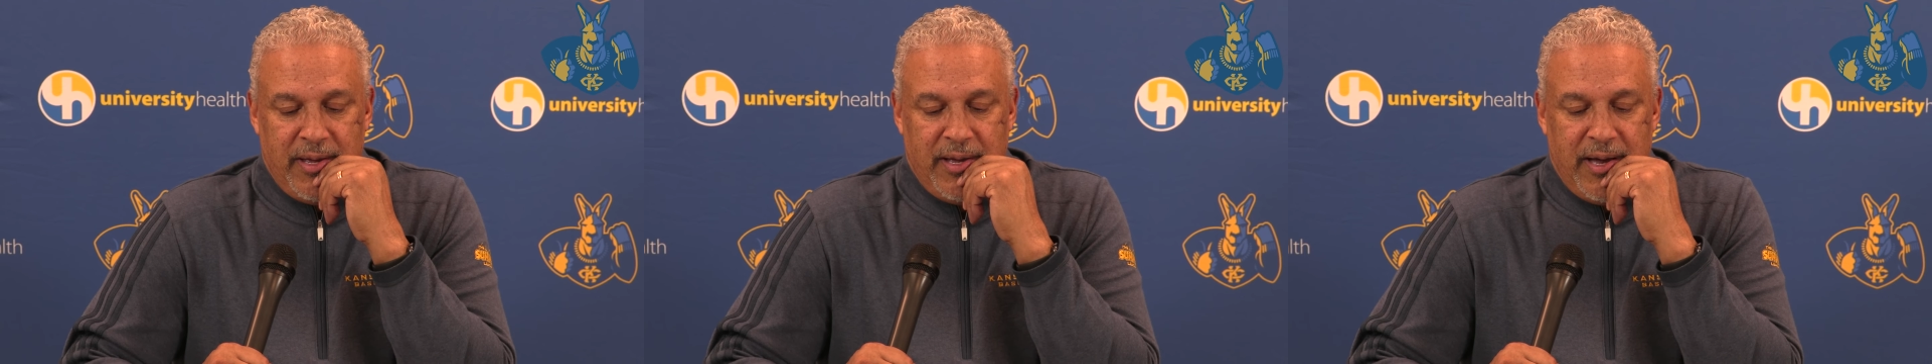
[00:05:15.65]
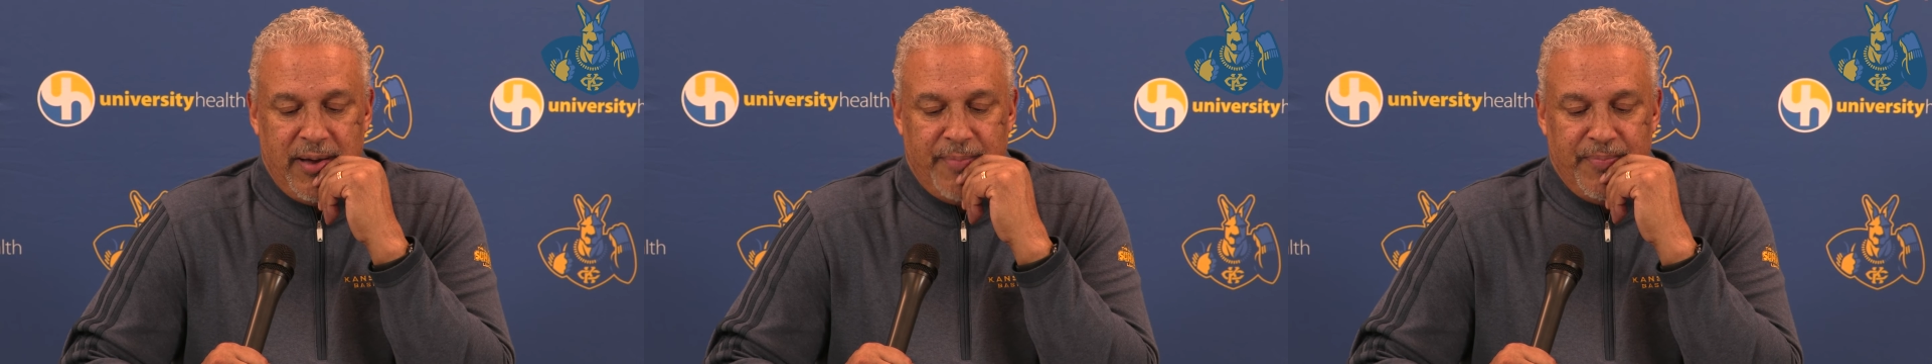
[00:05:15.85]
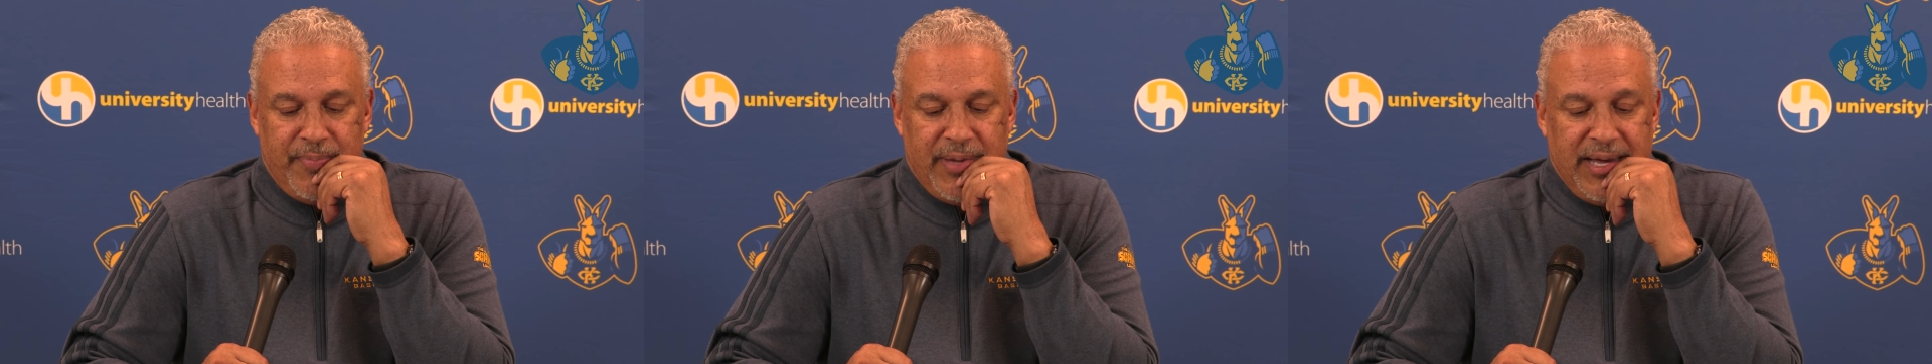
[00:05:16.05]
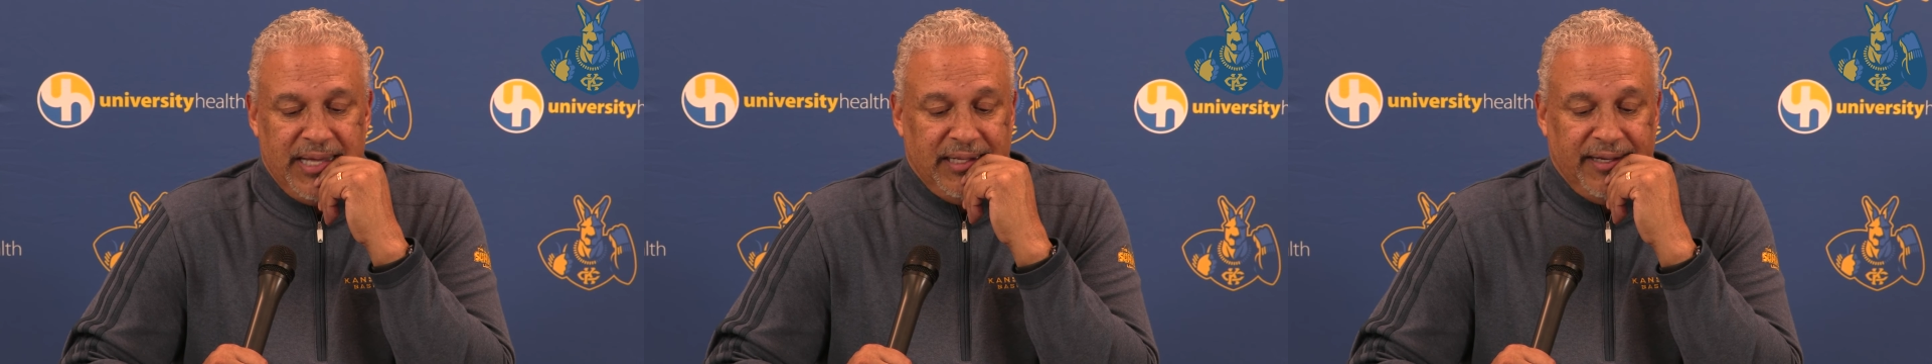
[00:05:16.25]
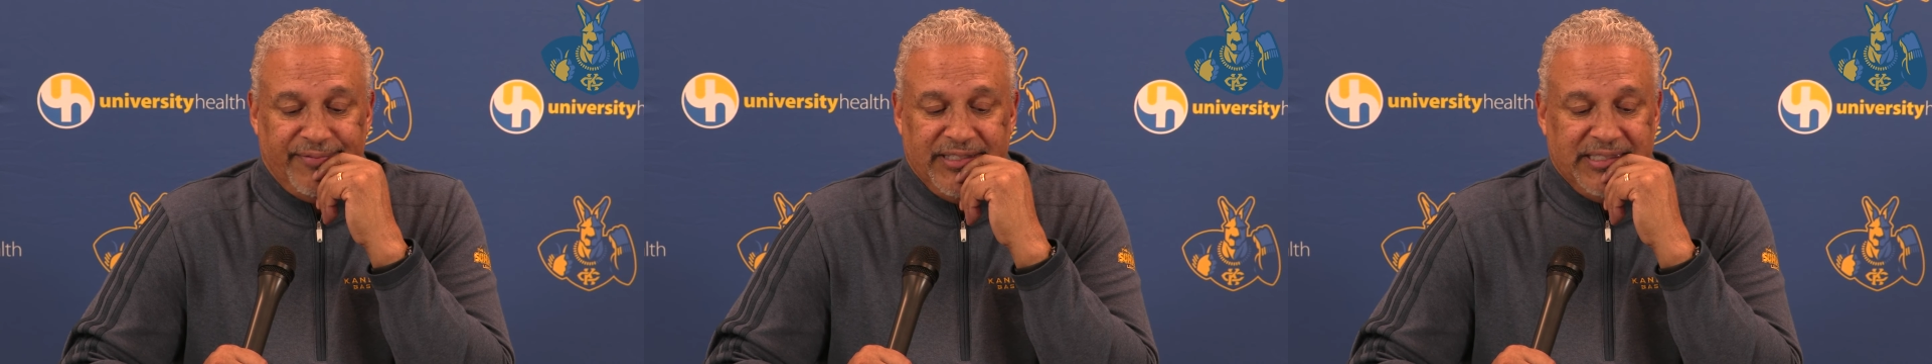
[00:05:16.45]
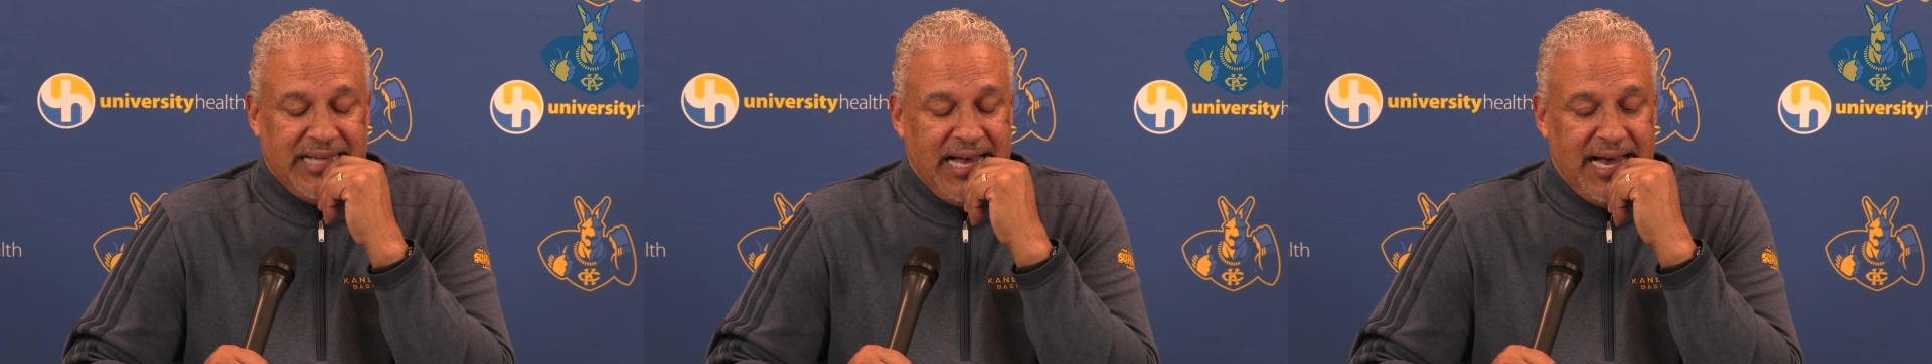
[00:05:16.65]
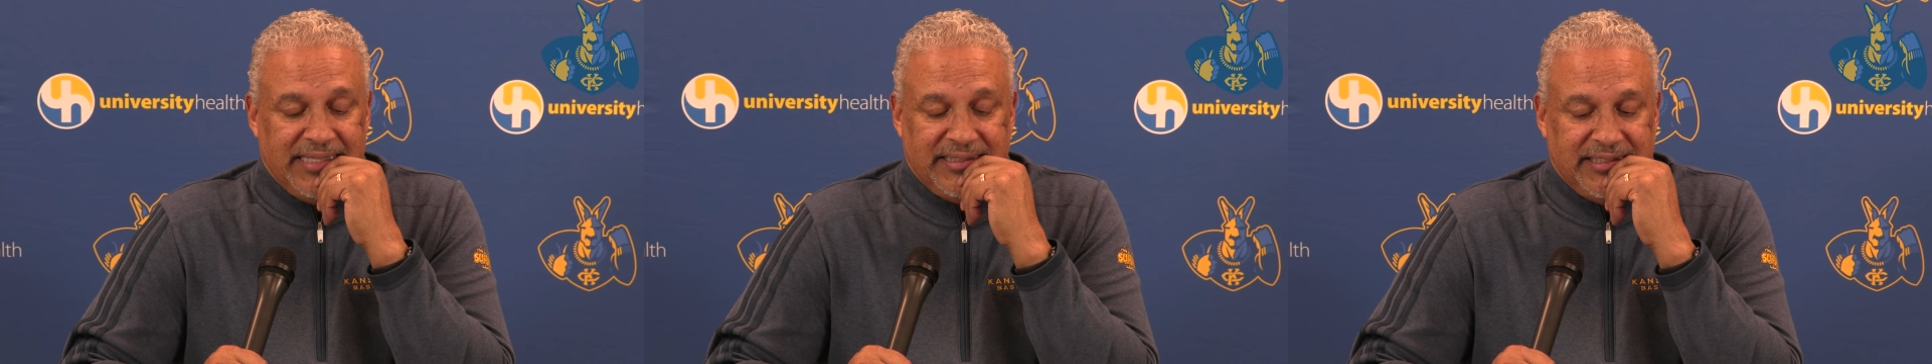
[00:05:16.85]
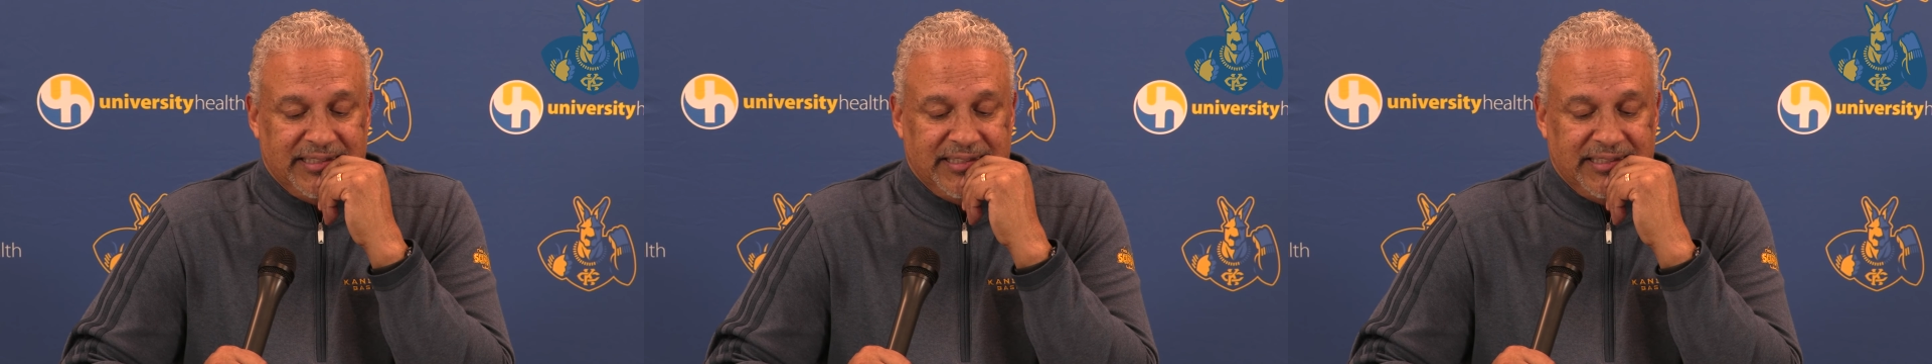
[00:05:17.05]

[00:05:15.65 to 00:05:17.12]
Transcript: I love these guys.